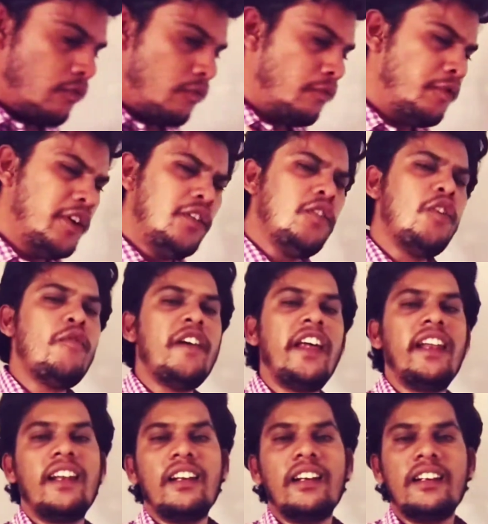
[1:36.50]
we know
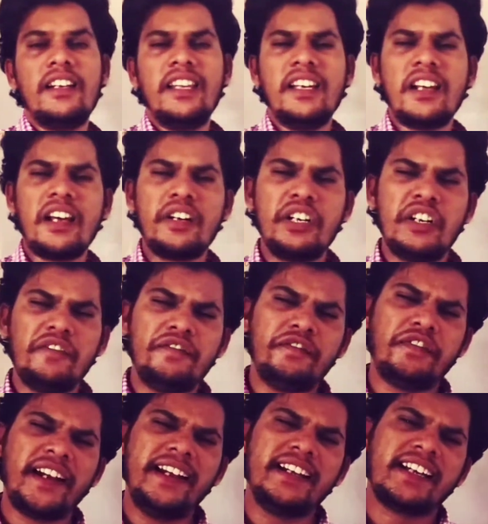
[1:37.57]
well there are
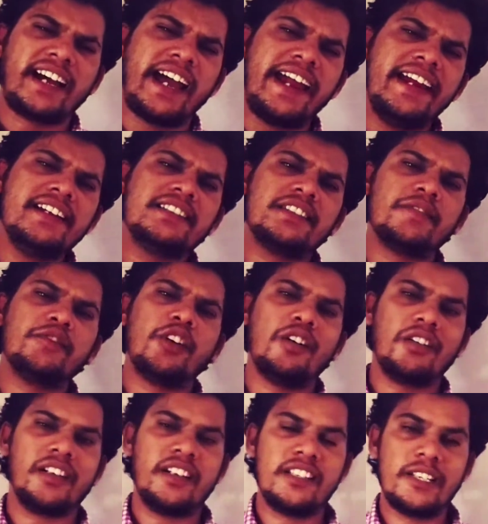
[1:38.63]
different kinds of the
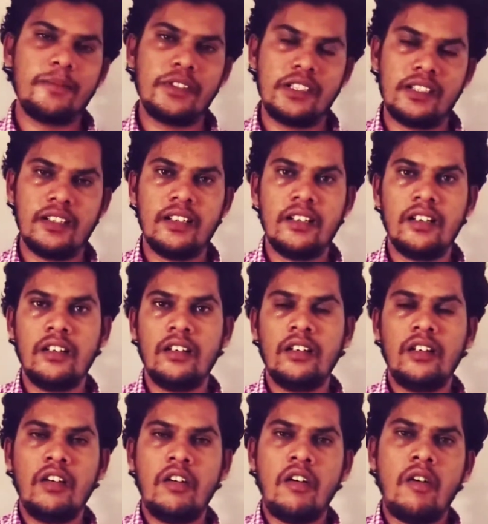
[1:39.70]
organisms,
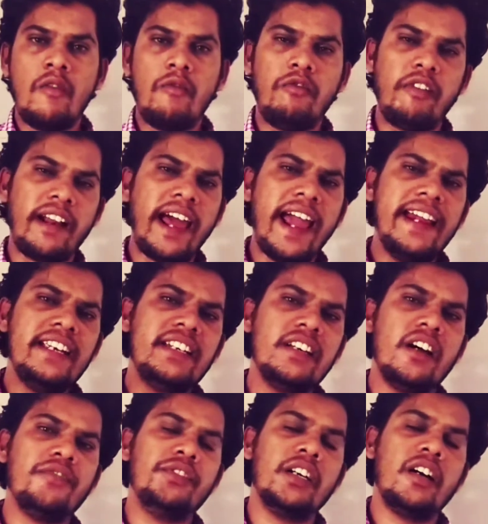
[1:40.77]
variety
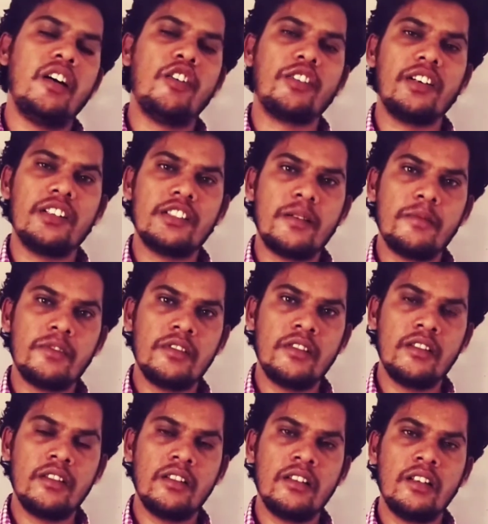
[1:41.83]
of the organisms
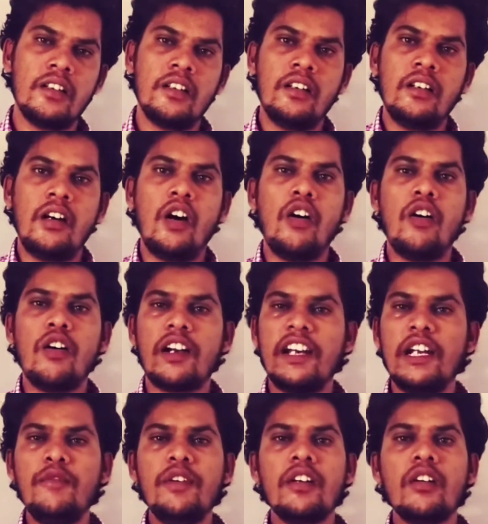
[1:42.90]
are
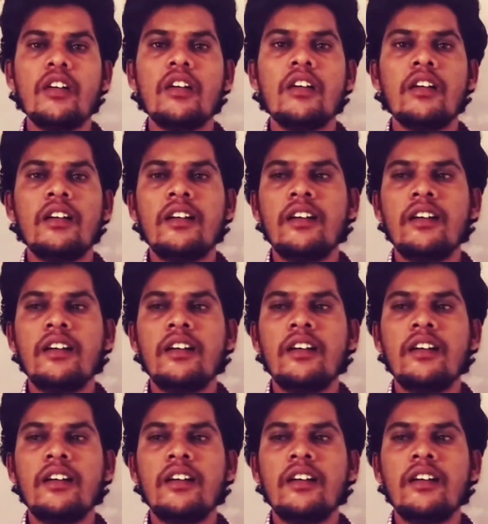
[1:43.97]
living